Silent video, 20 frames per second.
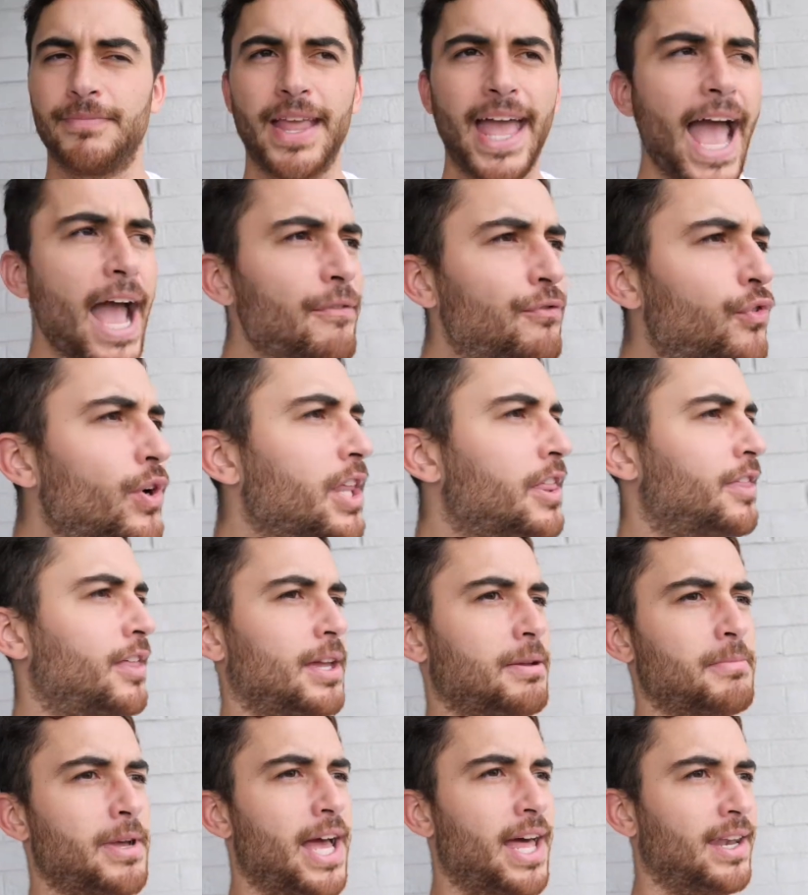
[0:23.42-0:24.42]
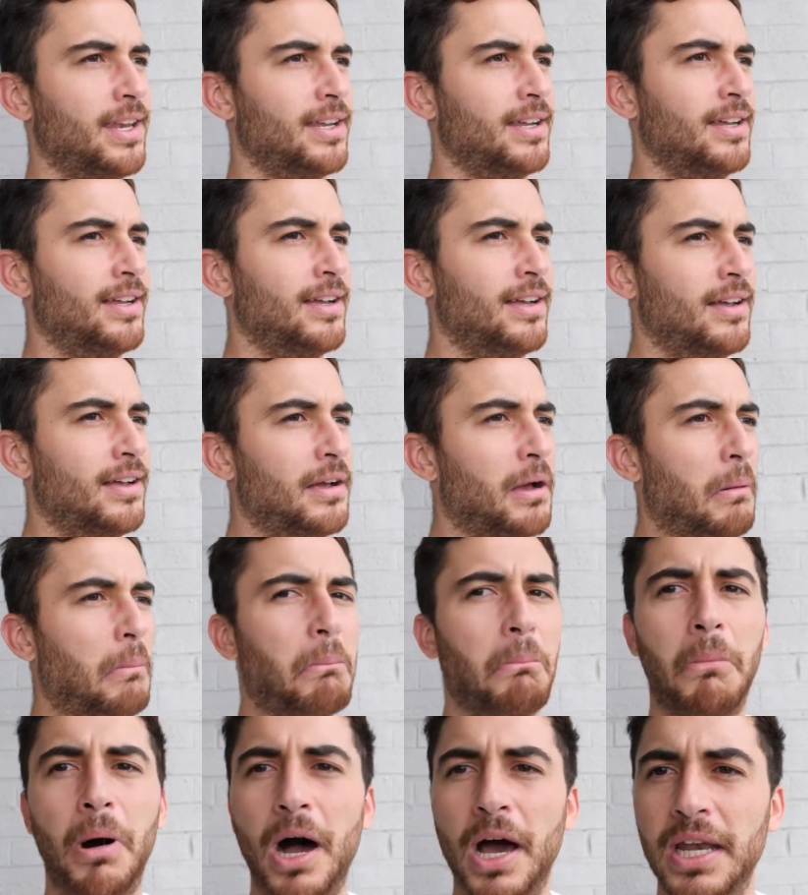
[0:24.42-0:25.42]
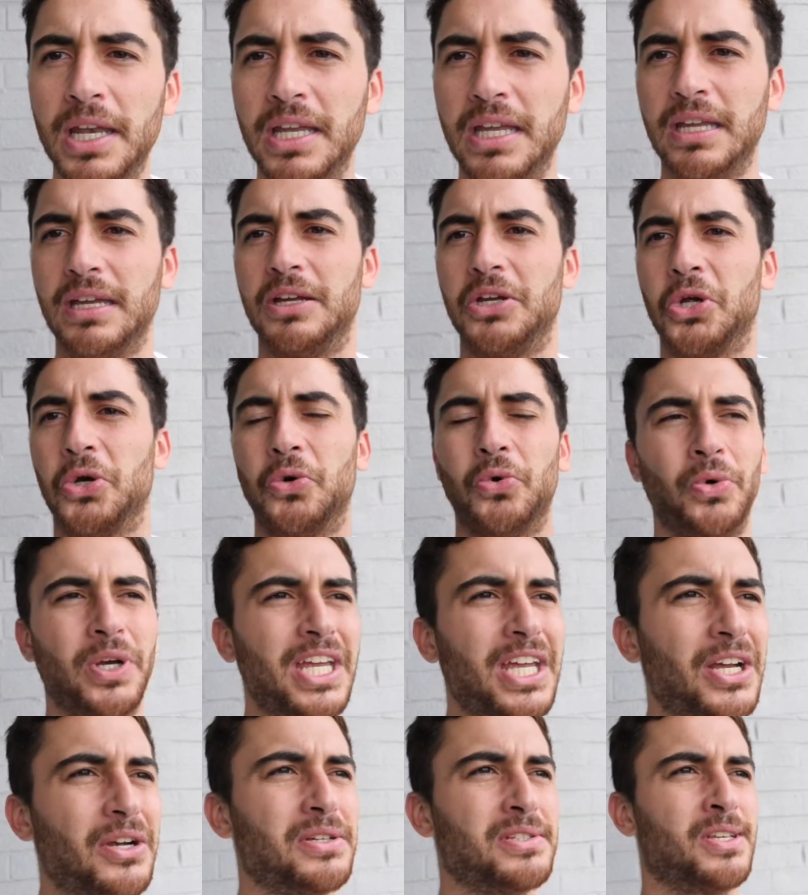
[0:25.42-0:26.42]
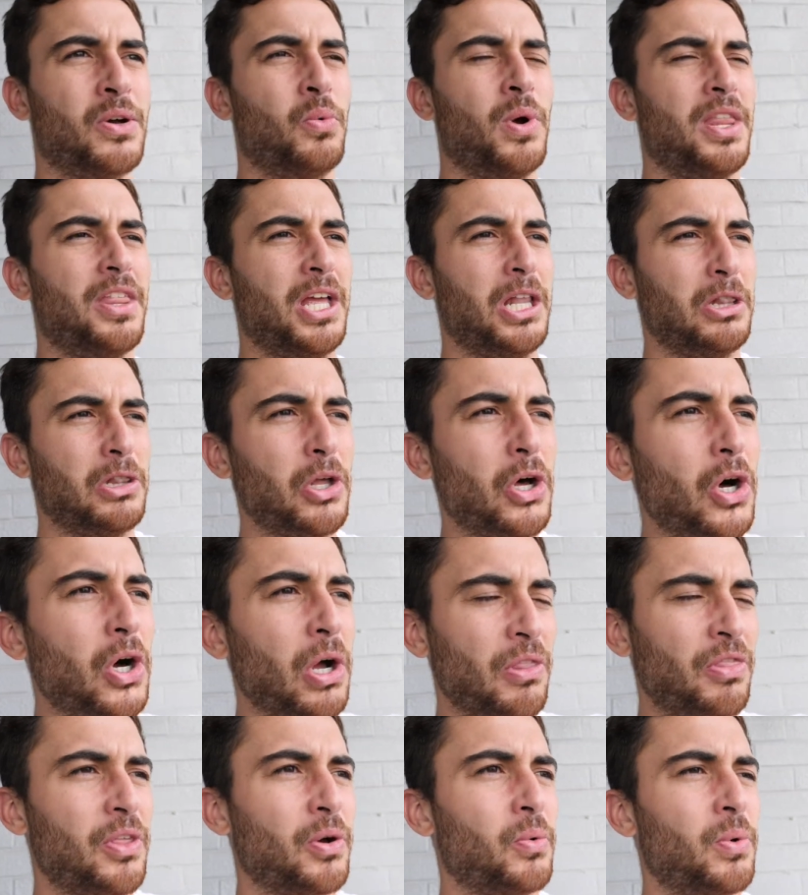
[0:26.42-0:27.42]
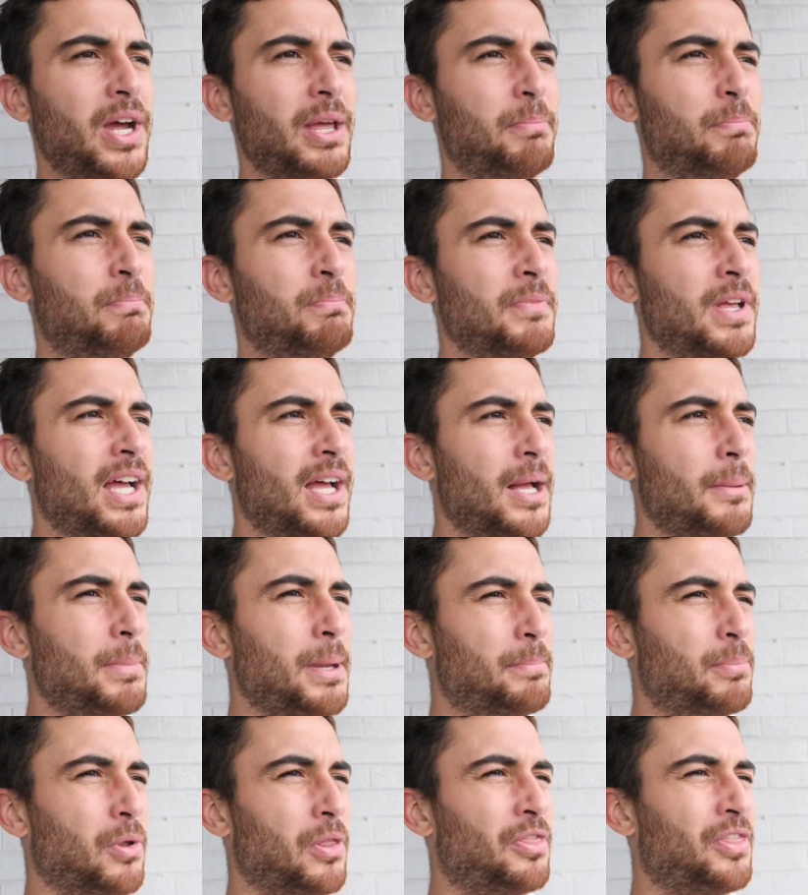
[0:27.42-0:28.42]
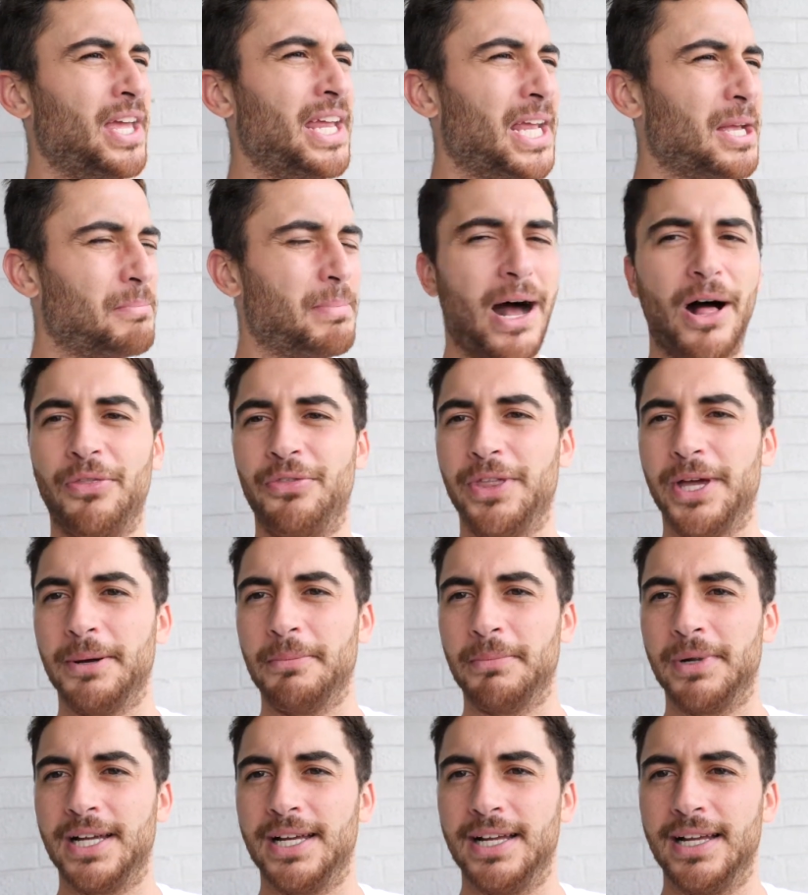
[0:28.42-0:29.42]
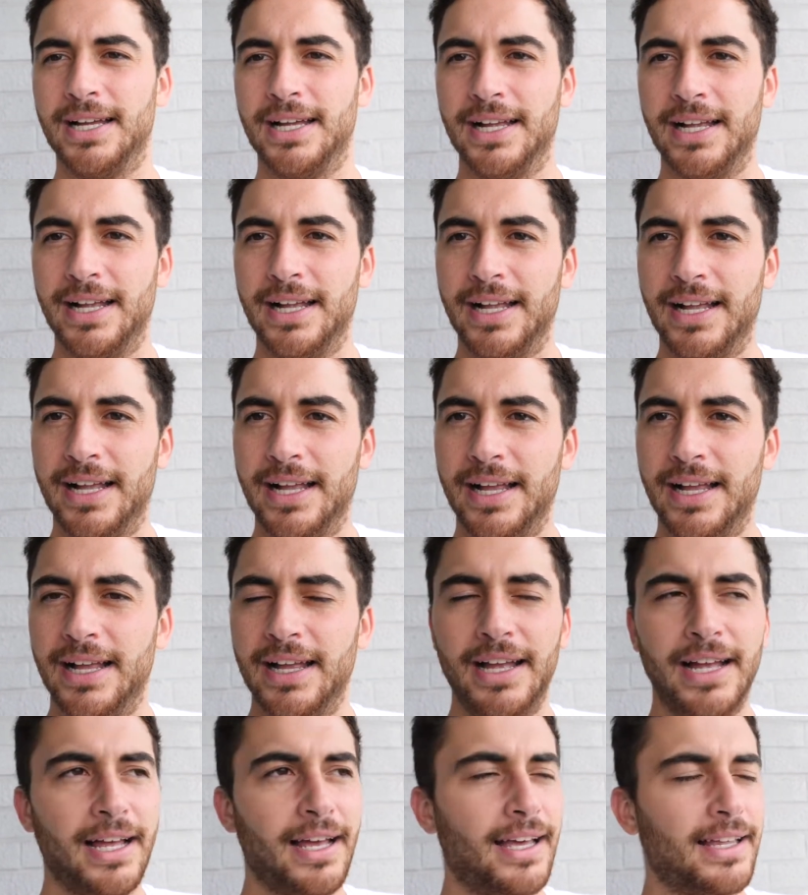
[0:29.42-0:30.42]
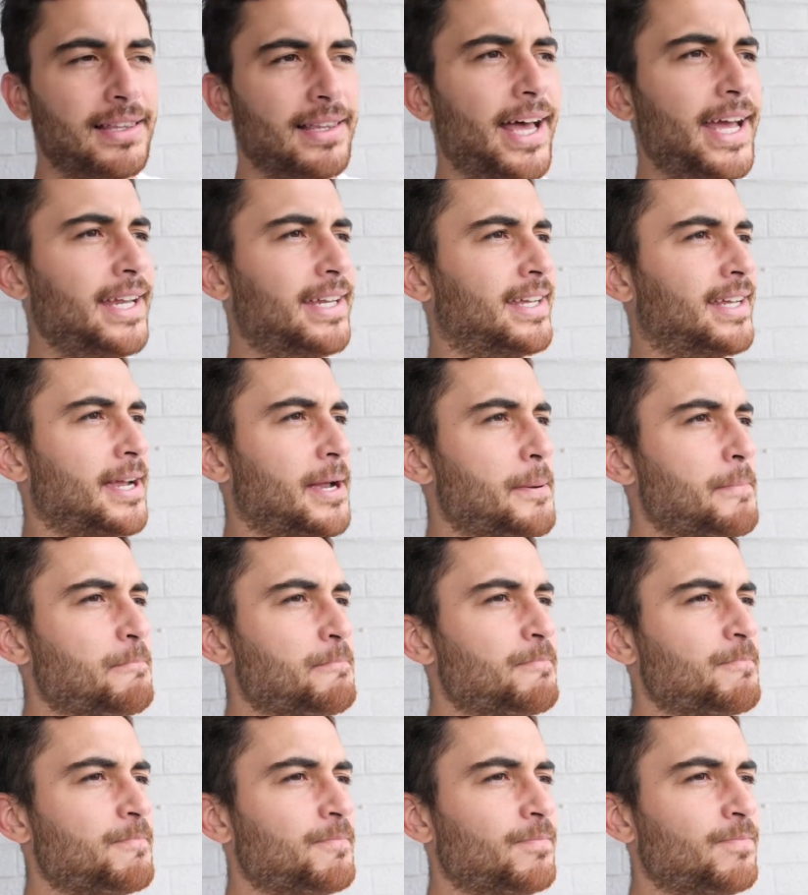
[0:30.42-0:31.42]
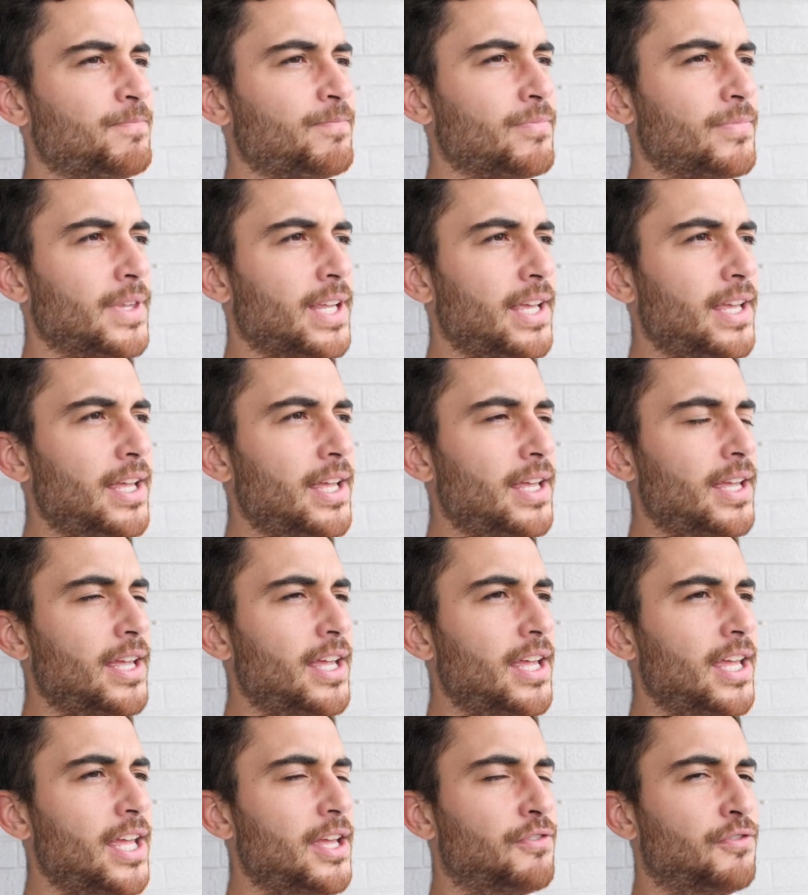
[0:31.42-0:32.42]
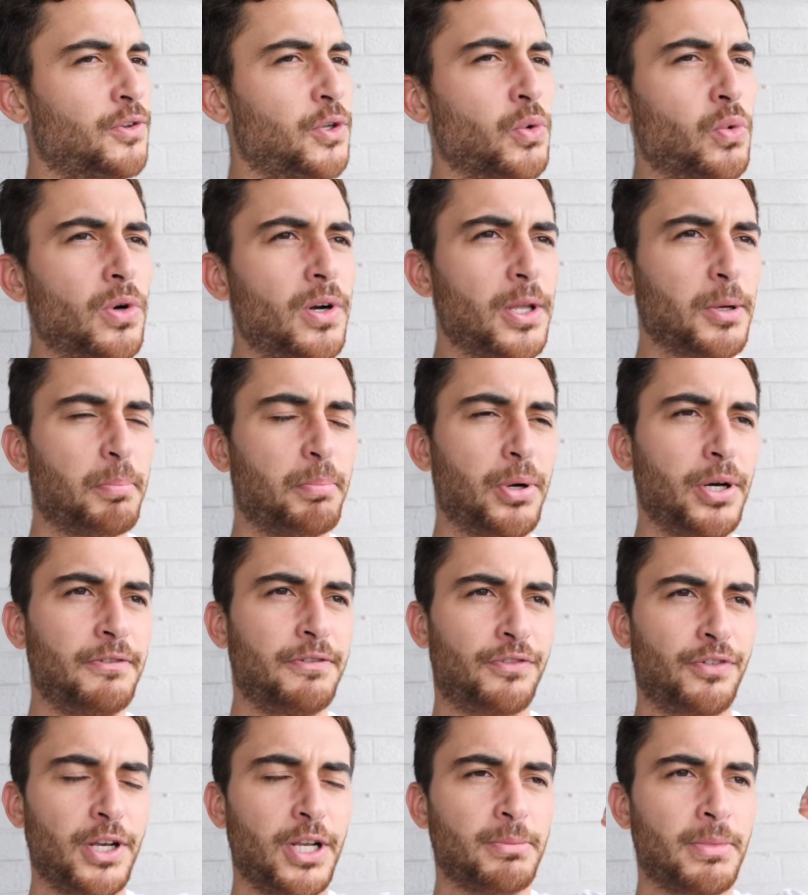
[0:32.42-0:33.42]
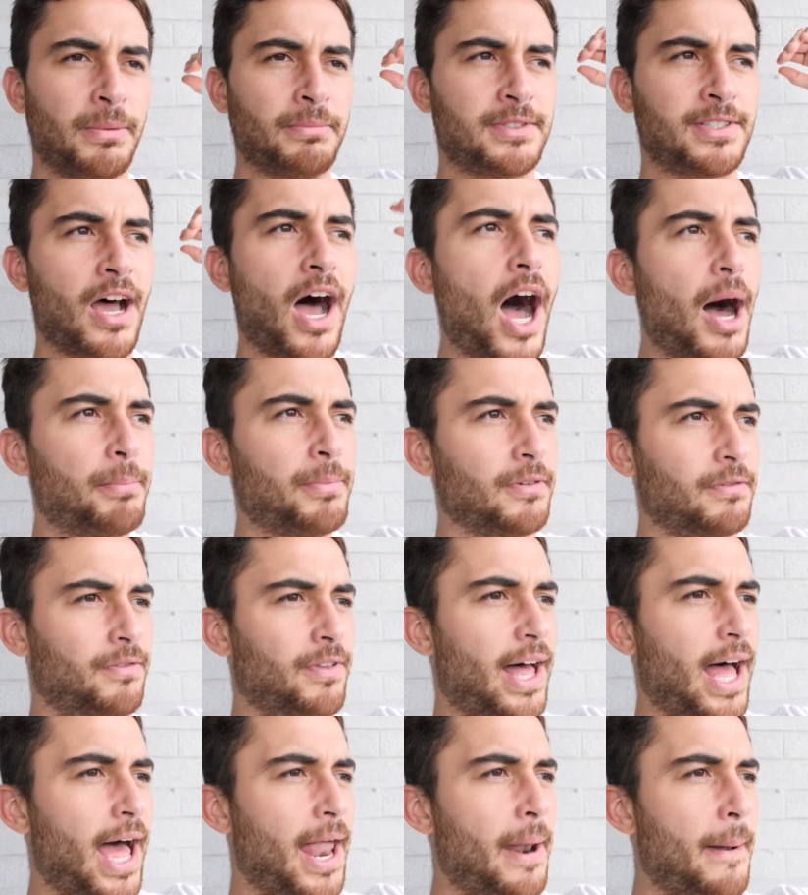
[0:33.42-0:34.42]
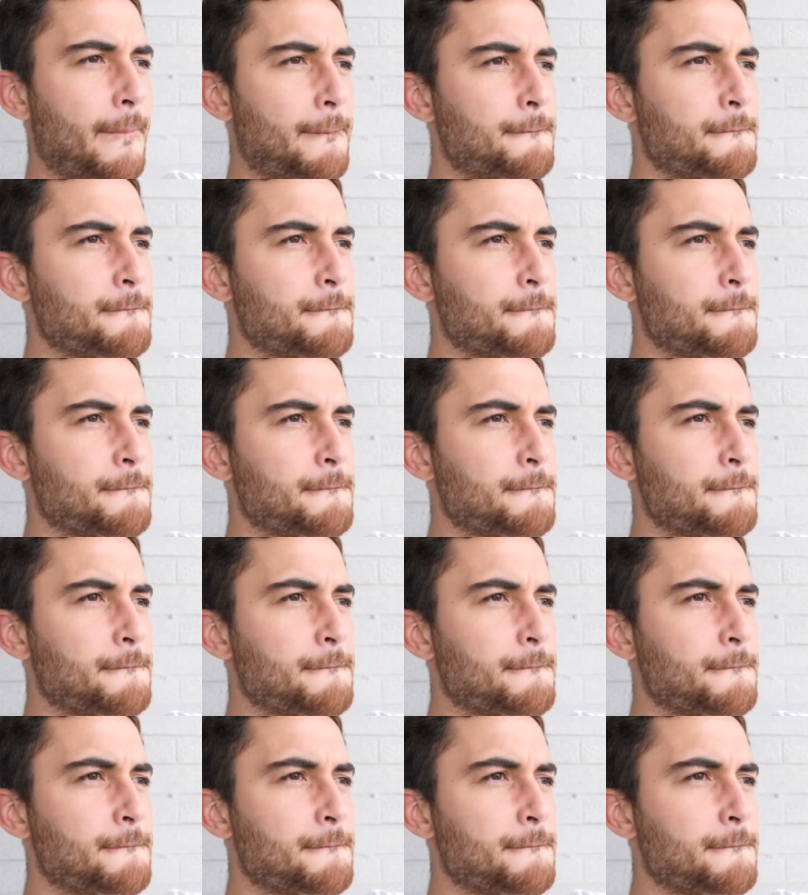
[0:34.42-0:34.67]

Everything, man. Money, careers, the way they look, the way people think about them. Like, if you were to put freedom on top of that,